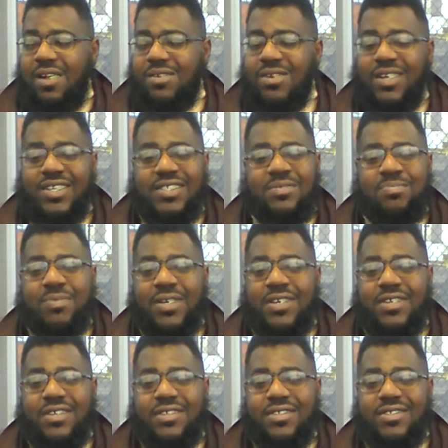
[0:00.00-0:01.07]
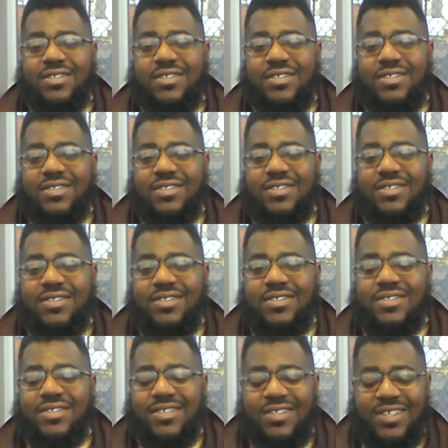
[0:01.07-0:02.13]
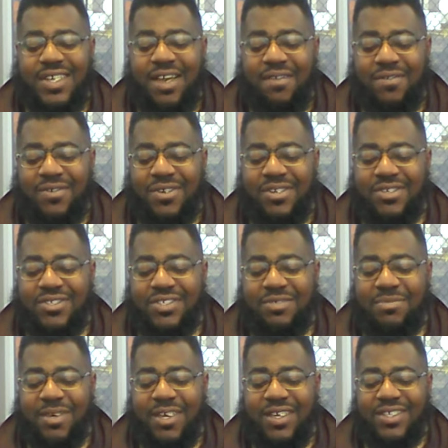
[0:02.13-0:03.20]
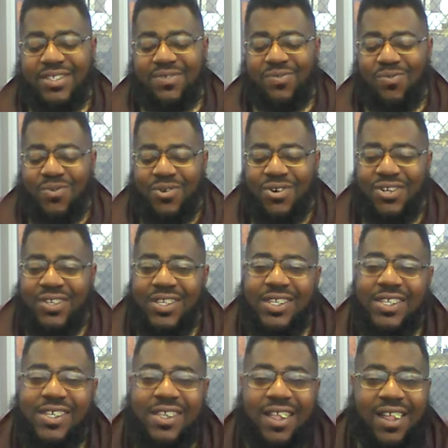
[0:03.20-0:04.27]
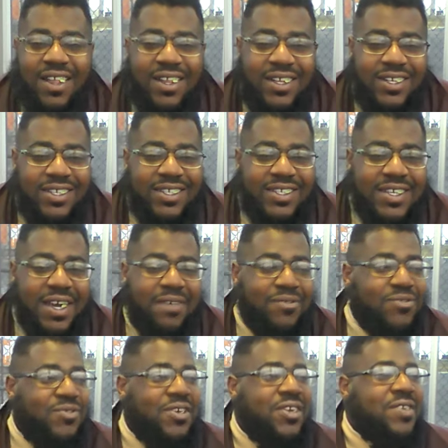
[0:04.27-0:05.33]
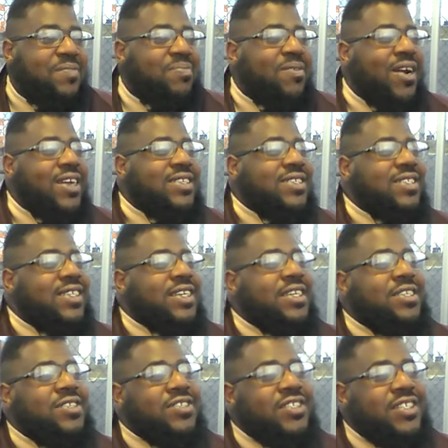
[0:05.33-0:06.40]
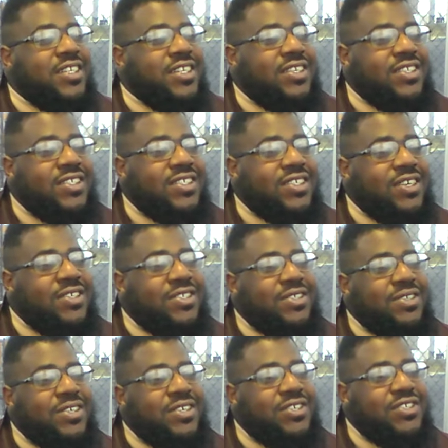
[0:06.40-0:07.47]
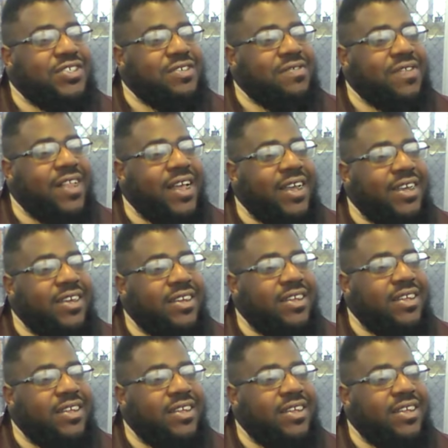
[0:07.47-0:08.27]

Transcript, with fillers: gonna explain it. Devil energy, man. It's a worldly, devil, enterprising energy here. It's also the energy of like